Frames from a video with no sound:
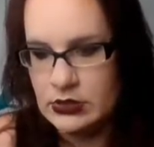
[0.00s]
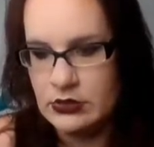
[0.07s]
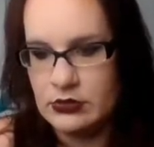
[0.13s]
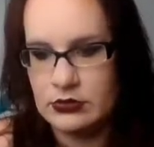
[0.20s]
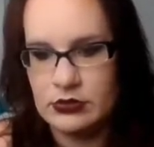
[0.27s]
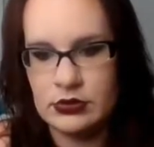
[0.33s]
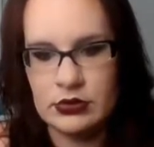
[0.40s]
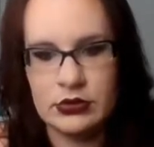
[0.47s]

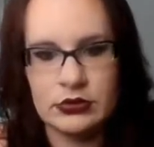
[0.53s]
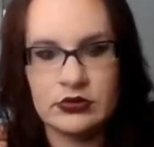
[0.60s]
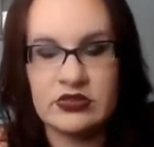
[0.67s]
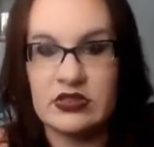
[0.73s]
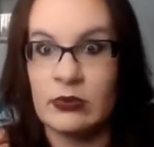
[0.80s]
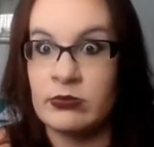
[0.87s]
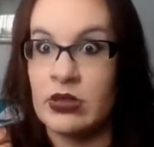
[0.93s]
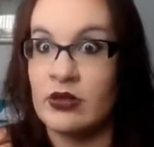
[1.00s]
Ooh,
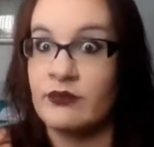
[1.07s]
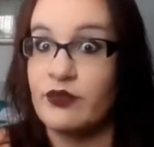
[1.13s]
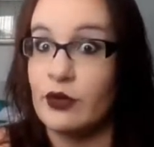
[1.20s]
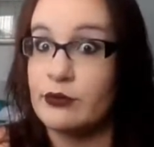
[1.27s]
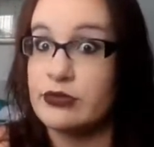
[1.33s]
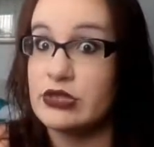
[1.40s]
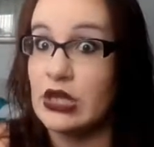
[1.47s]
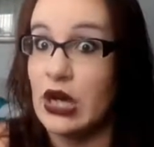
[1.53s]
something
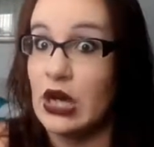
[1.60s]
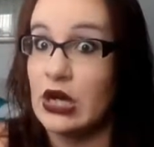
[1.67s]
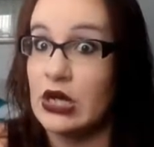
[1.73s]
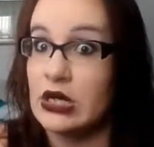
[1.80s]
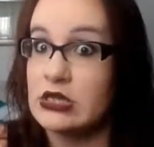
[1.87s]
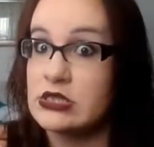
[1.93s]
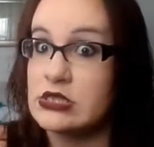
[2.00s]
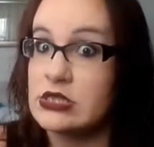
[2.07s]
from
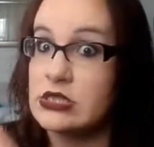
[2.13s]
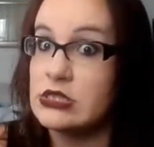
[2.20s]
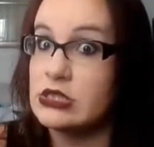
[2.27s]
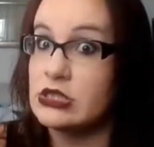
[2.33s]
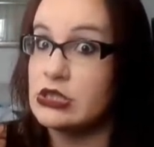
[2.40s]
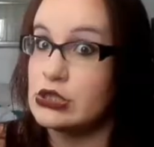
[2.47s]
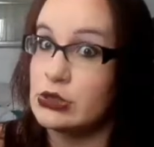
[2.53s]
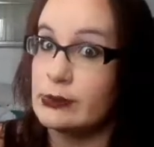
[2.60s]
Tarte.
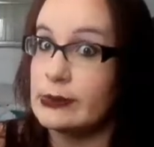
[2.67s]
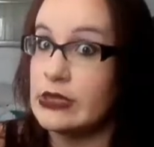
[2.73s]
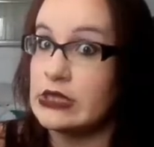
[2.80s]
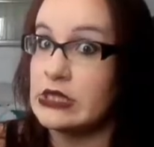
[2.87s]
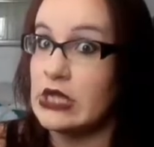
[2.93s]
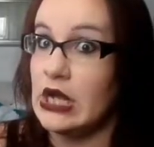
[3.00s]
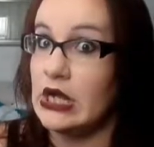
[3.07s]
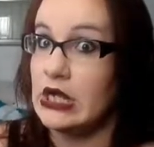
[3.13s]
Super
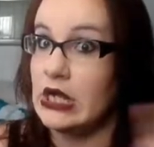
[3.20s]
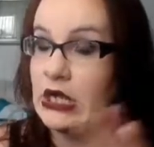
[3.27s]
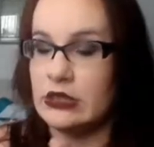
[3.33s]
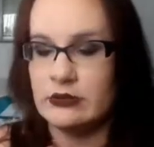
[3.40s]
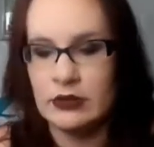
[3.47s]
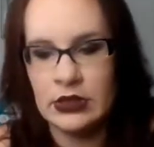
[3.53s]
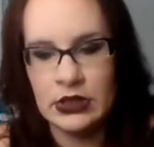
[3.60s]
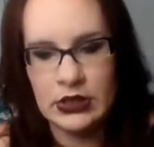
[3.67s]
excited.
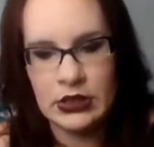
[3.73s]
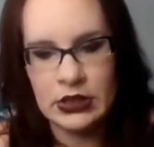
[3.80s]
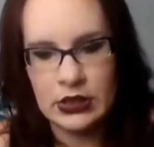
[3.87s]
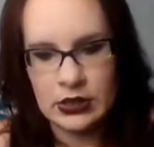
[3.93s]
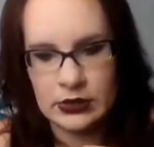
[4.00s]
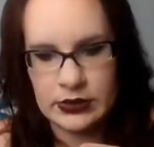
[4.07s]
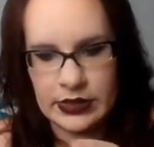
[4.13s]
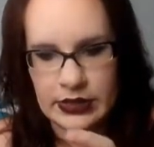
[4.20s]

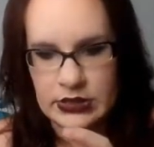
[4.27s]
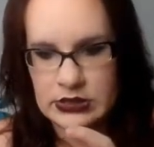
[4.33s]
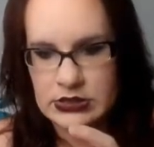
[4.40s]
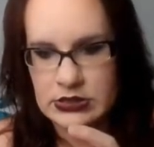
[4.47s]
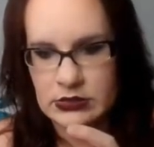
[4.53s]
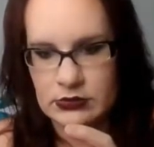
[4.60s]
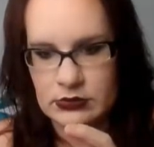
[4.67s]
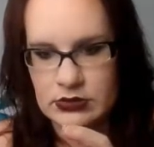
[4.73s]
Okay,
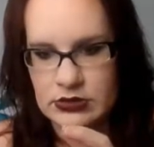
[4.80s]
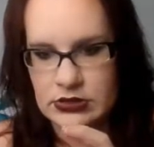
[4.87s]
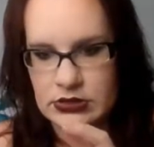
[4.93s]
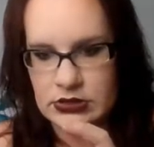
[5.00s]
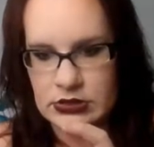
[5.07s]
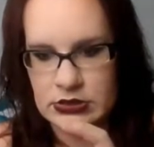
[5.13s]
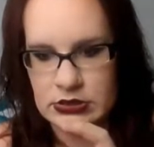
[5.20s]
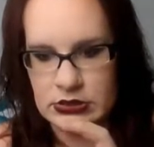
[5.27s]
so
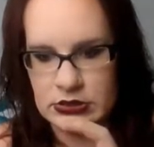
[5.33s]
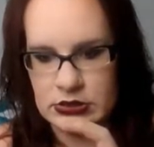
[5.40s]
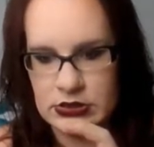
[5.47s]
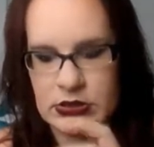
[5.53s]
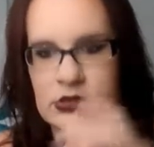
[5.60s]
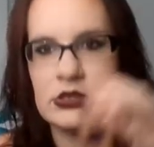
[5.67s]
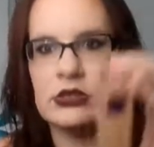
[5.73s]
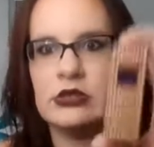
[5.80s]
it's, it's
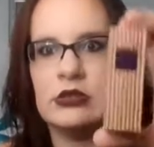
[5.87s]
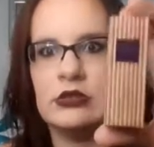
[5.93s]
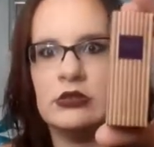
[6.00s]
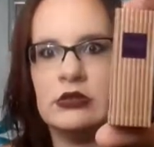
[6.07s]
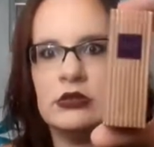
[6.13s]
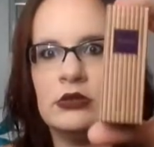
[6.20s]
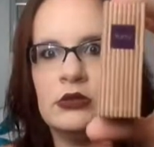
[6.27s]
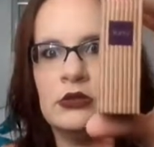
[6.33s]
this,
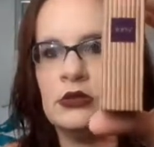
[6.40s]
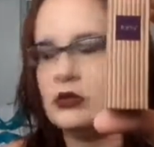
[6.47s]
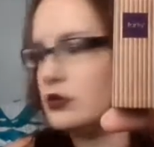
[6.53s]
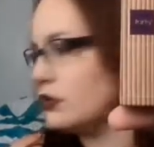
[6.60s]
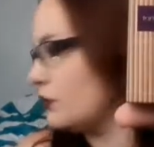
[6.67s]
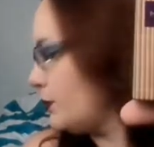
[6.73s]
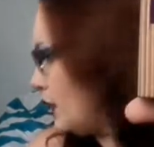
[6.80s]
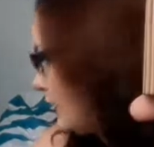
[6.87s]
this
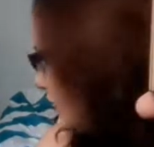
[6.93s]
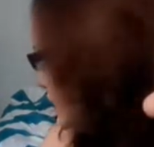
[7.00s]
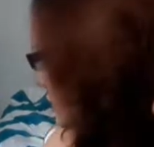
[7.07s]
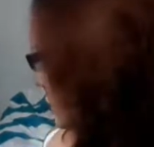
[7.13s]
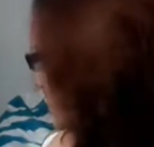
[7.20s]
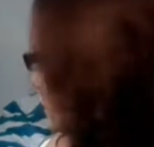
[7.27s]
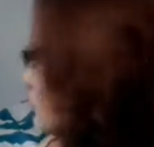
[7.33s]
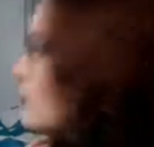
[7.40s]
little
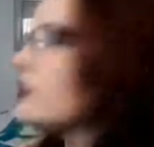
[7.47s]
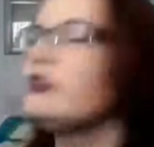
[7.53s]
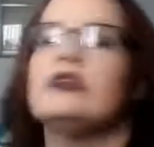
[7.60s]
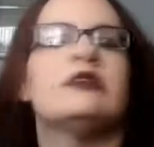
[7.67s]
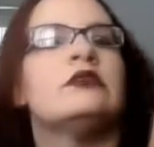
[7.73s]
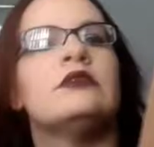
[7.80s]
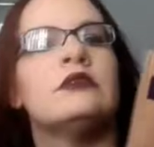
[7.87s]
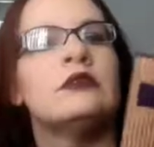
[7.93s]
package. Sergeant.
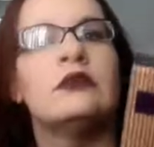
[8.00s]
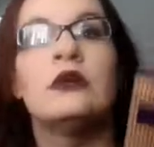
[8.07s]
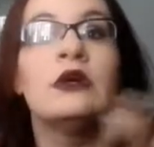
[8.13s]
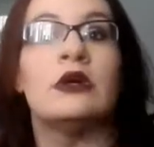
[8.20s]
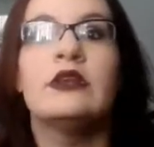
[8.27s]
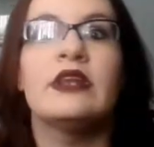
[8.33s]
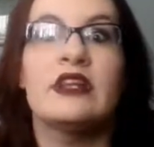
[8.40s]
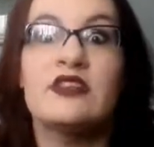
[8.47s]

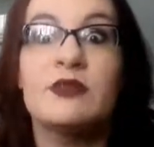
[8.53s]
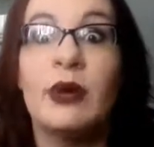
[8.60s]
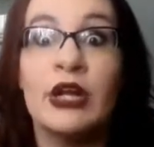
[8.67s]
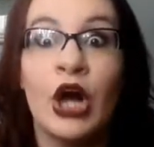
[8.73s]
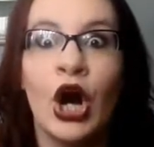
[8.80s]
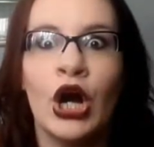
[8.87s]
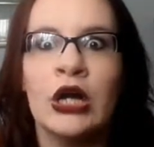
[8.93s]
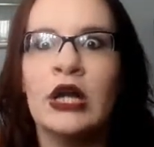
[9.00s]
That's my
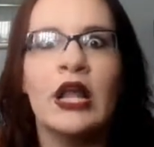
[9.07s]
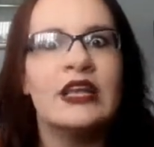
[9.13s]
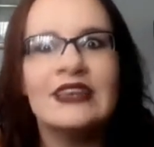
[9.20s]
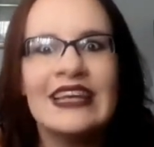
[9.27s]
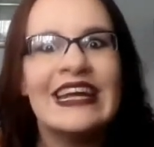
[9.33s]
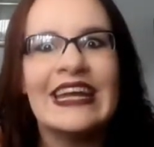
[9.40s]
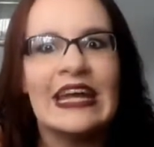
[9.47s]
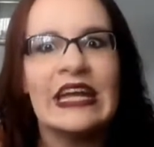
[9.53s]
dog
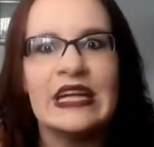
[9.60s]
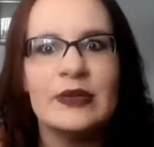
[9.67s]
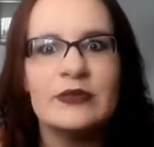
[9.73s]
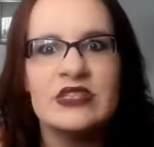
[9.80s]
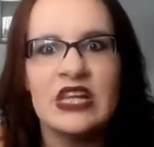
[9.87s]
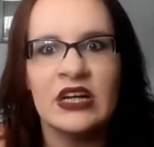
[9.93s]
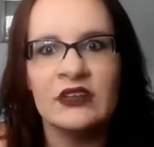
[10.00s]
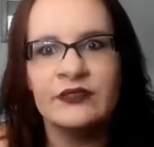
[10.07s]
licking
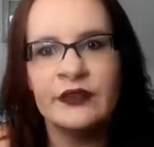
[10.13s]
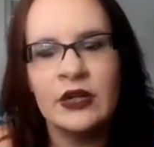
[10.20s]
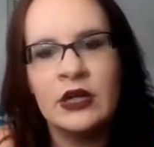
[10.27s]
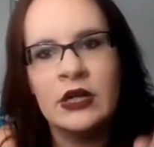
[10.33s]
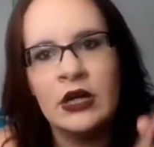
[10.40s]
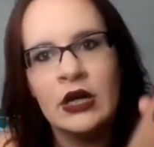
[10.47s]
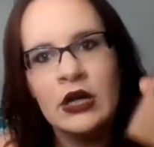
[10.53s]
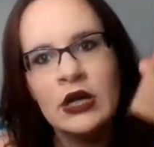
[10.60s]
himself
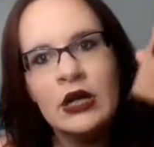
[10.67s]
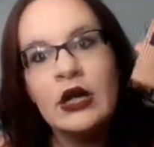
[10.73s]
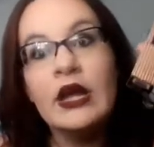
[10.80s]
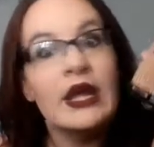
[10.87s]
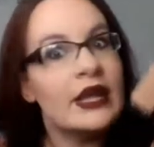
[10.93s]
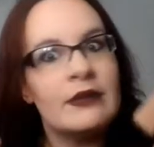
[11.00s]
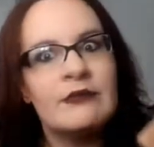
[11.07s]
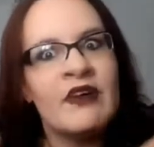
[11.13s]

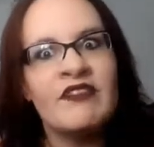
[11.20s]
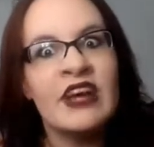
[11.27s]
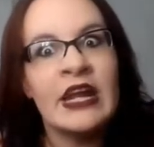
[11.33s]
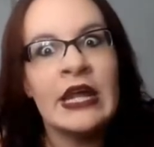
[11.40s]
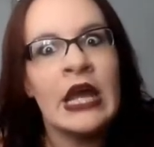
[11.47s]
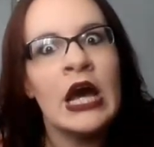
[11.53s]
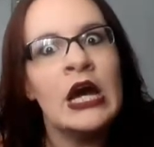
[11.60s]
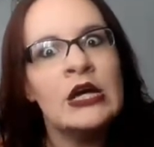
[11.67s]
in my
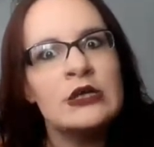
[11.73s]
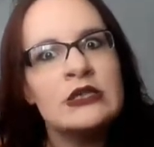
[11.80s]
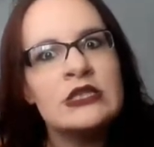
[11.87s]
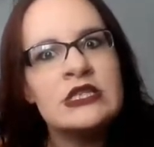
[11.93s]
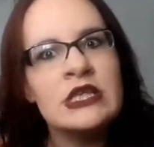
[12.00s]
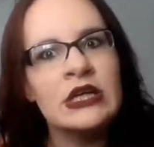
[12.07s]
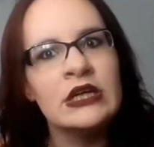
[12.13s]
videos.